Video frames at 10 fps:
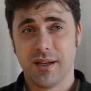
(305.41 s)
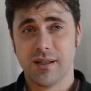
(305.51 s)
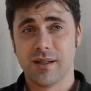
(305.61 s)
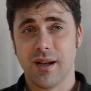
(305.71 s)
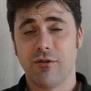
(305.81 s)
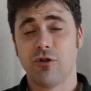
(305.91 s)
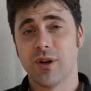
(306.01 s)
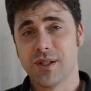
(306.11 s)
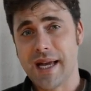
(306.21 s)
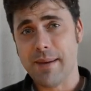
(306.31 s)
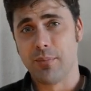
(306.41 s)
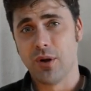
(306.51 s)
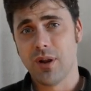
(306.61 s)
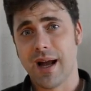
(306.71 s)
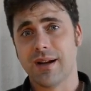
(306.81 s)
So, for
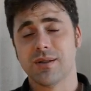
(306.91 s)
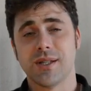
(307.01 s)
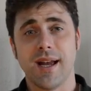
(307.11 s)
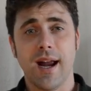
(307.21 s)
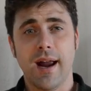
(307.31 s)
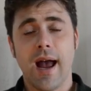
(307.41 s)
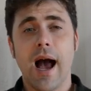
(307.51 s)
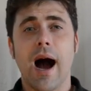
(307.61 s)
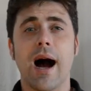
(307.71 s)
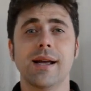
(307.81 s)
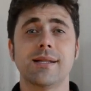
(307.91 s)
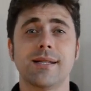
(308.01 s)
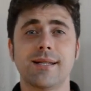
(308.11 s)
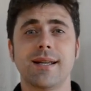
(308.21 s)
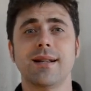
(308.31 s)
example, I could say, I
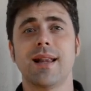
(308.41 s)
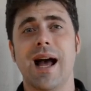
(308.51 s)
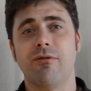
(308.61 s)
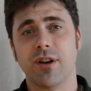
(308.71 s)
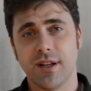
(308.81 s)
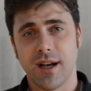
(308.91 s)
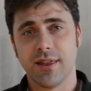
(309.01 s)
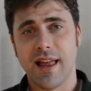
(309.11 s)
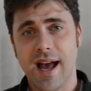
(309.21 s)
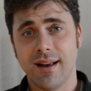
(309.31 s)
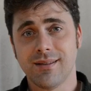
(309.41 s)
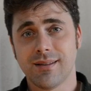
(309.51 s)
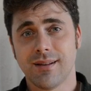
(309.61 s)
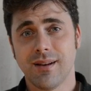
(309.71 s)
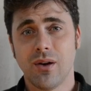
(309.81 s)
still haven't done that,
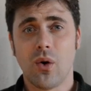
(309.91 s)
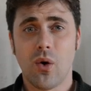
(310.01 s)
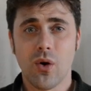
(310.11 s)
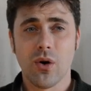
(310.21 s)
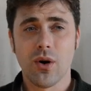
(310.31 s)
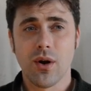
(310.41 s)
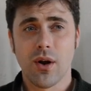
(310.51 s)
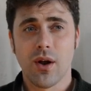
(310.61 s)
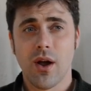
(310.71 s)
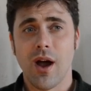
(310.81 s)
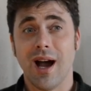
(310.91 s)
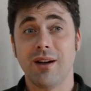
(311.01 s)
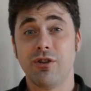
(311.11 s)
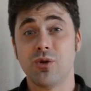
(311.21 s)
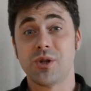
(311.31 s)
or
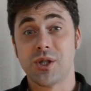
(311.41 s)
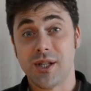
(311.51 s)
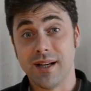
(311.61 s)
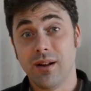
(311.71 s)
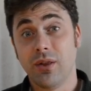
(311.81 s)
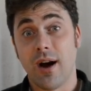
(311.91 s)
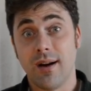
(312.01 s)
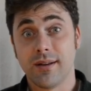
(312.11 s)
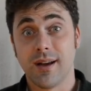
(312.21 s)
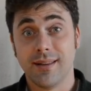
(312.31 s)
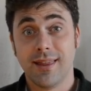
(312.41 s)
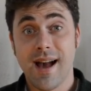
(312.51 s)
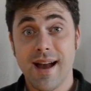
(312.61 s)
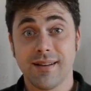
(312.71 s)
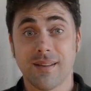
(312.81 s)
have you still not done that?